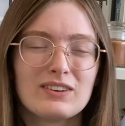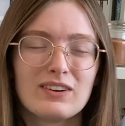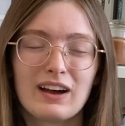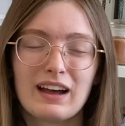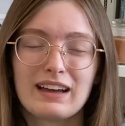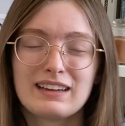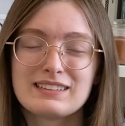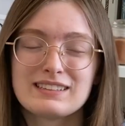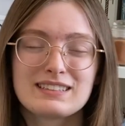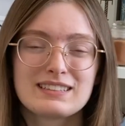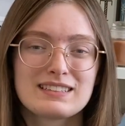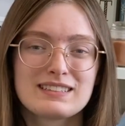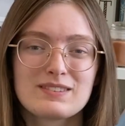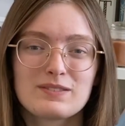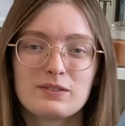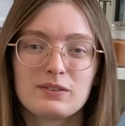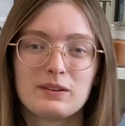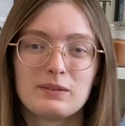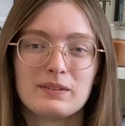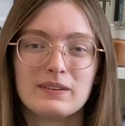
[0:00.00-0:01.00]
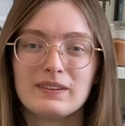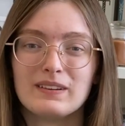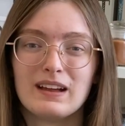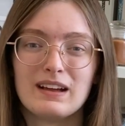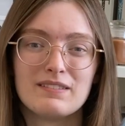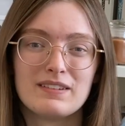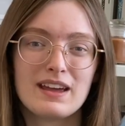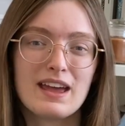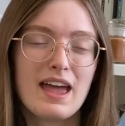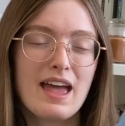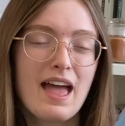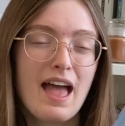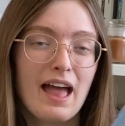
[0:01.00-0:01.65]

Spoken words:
I just flippin' love it.